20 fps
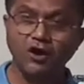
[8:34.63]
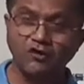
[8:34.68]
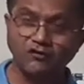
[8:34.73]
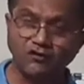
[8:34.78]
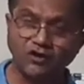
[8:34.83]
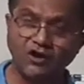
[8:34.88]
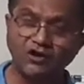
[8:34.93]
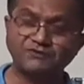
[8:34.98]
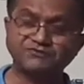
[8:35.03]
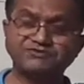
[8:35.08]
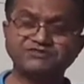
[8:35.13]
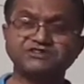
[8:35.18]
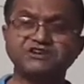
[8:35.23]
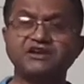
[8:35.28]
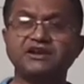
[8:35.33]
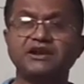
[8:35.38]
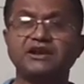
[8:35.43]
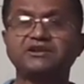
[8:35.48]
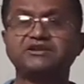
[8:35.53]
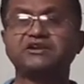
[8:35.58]

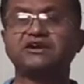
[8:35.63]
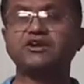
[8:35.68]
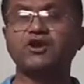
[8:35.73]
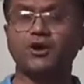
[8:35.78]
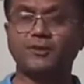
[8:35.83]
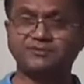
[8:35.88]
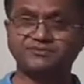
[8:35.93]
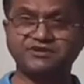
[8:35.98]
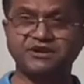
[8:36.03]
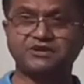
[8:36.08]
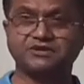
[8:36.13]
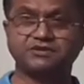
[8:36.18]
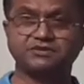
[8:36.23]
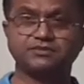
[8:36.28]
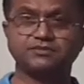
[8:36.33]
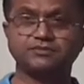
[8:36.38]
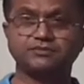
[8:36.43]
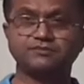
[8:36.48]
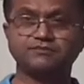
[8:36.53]
oscillatory object